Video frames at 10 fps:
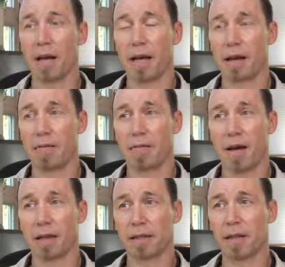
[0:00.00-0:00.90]
And in
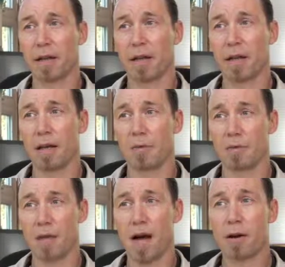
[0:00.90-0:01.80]
fact, it
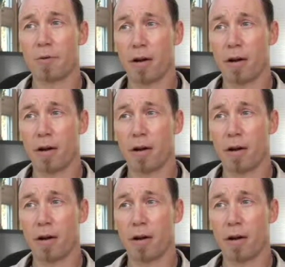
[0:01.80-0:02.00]
was not a